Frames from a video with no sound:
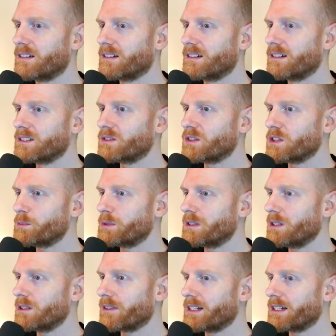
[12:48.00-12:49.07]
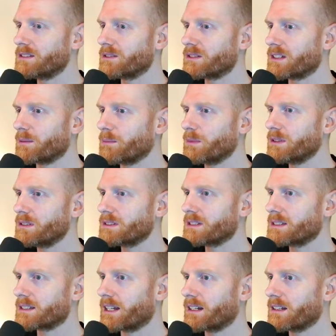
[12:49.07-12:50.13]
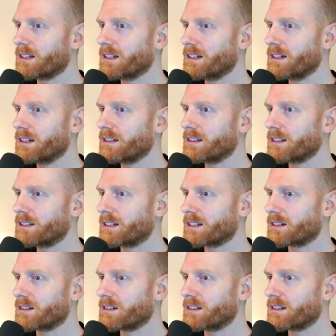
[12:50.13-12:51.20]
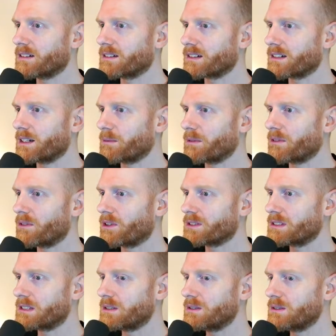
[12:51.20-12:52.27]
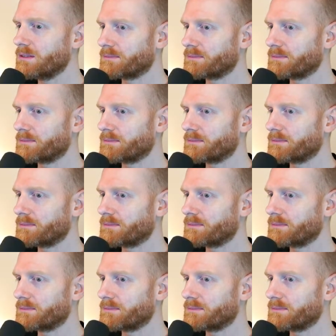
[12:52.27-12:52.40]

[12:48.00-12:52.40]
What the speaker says: Switch between devices using numbers. The scanner detected in a camera alerts you.